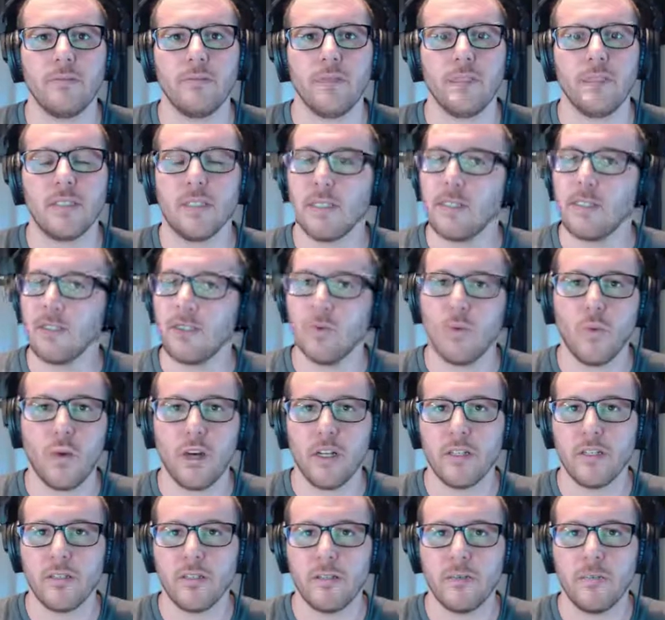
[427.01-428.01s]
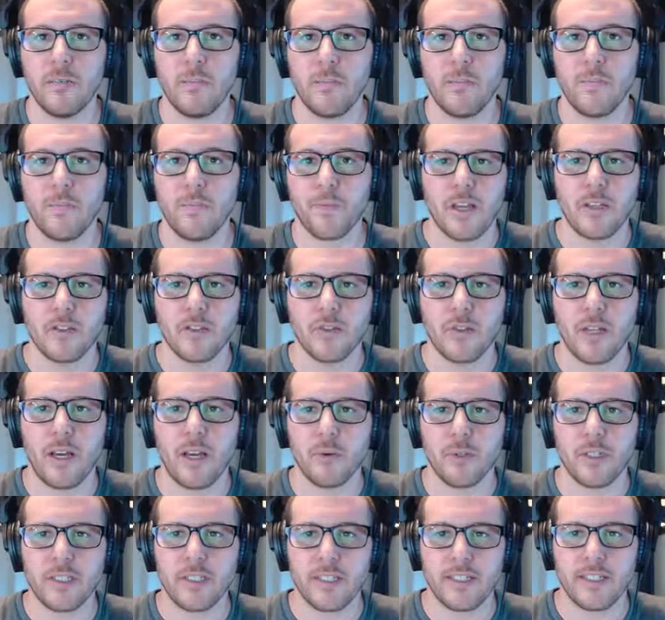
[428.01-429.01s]
Stick to one. So now
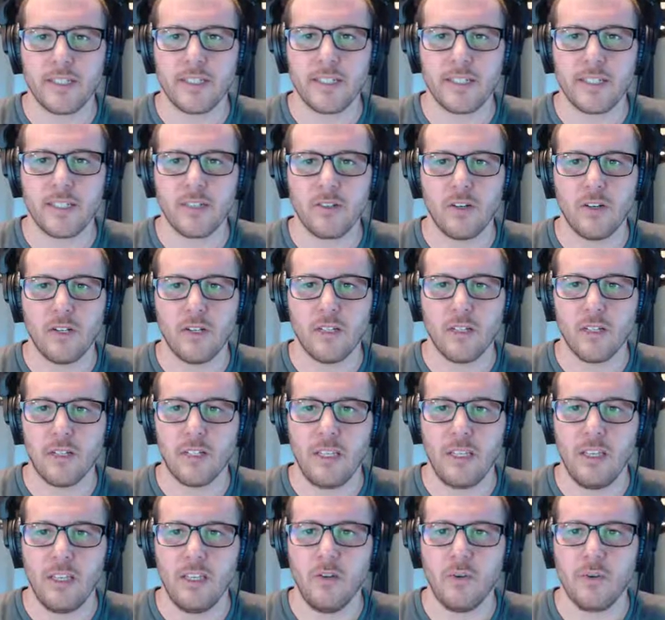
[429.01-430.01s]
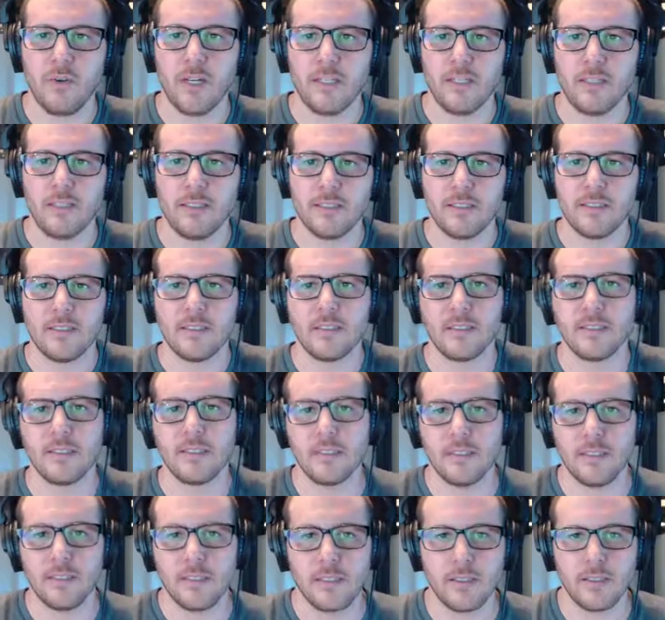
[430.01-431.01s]
we're going to click on
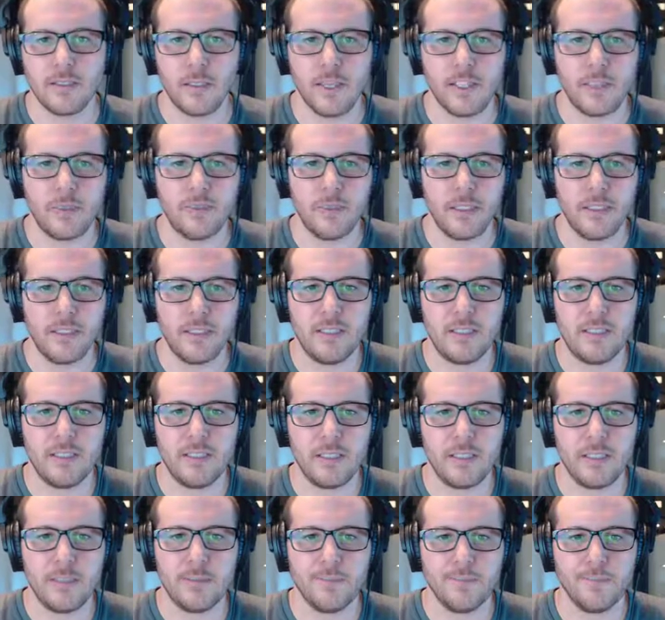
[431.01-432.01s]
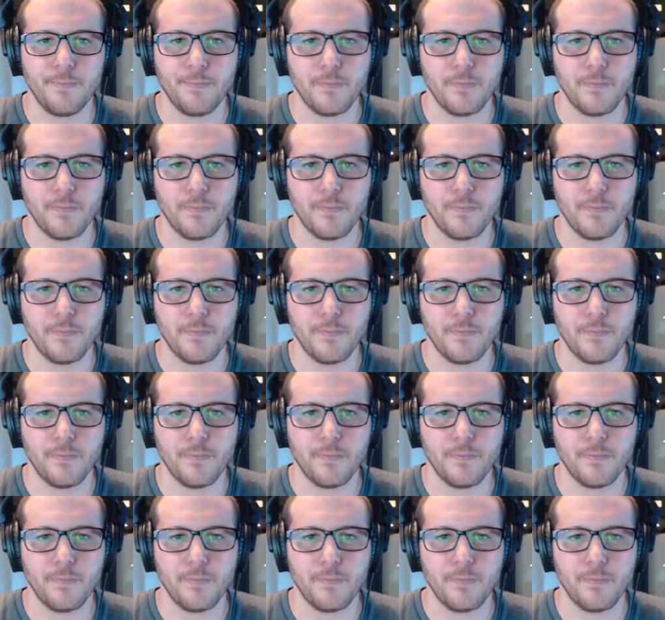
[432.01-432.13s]
EOS/BTC,